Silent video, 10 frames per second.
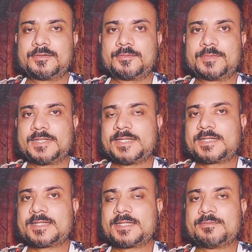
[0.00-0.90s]
by that
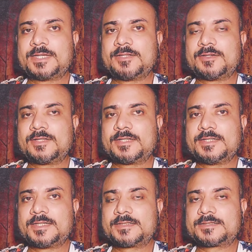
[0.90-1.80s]
time, I already
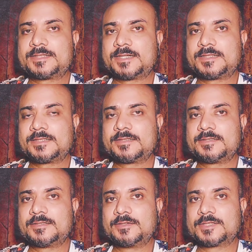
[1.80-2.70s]
had started
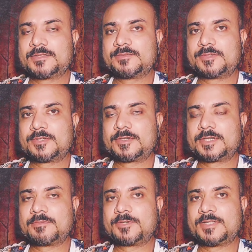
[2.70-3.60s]
looking for
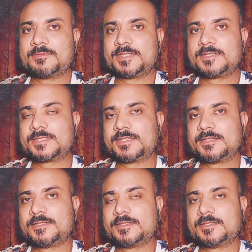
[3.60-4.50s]
appointment
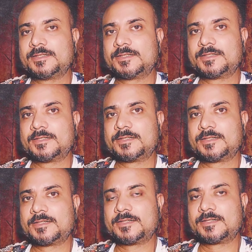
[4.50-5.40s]
in
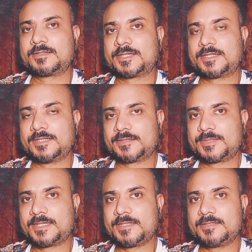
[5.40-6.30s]
our
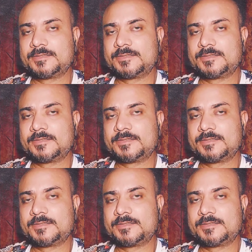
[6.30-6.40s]
nearby